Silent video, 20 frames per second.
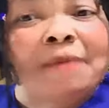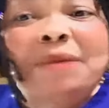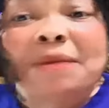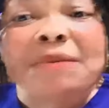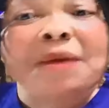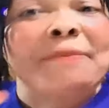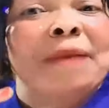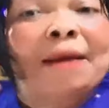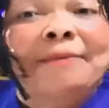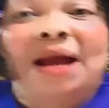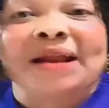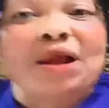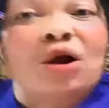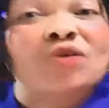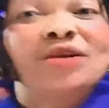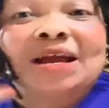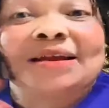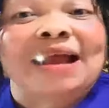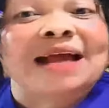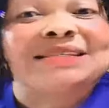Me da me
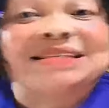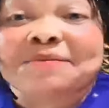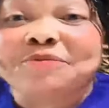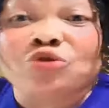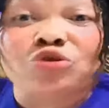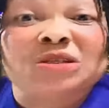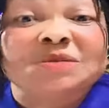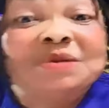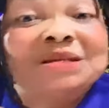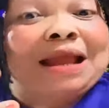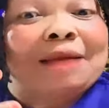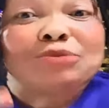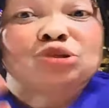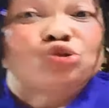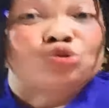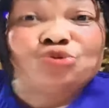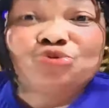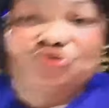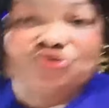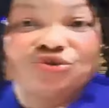bema de onya nice, I mean to be
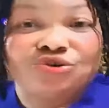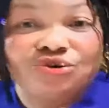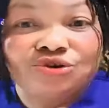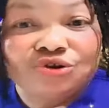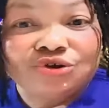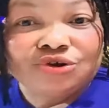namaso.